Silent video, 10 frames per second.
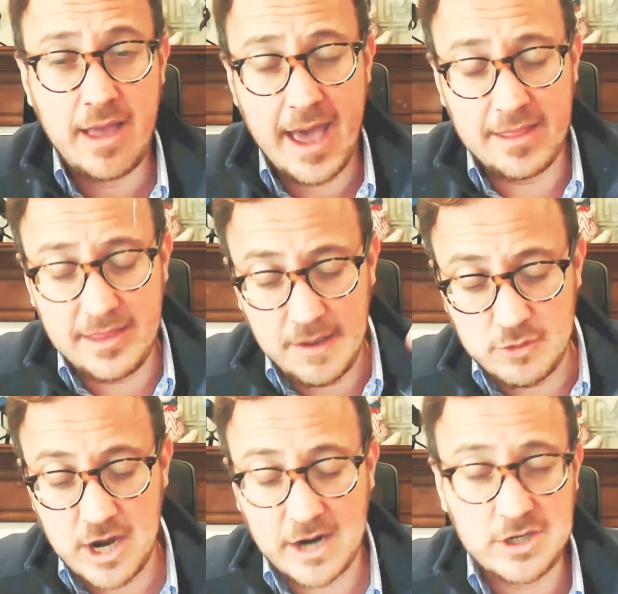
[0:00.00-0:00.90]
and the
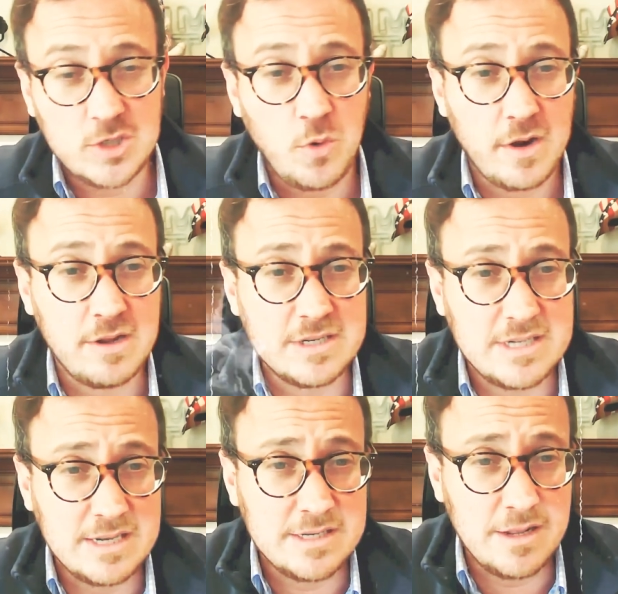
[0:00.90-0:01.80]
objections were
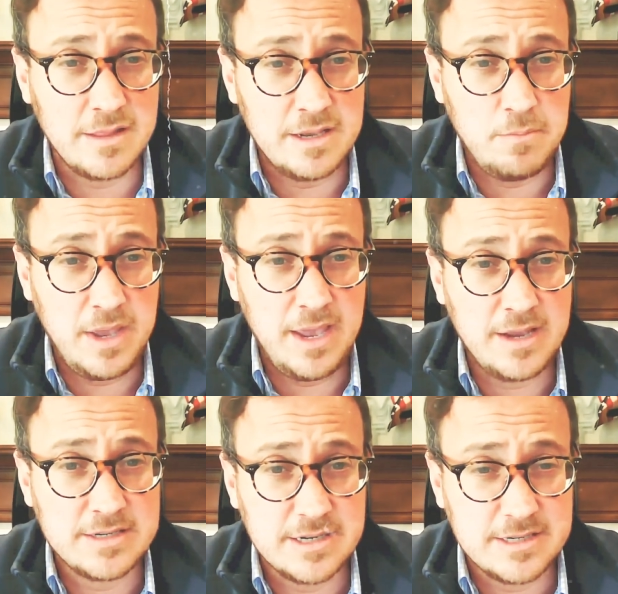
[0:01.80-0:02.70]
consistently
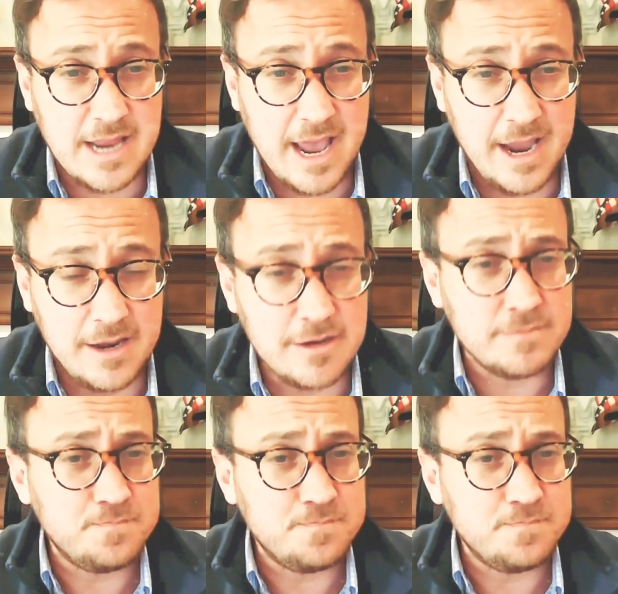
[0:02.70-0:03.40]
being sustained.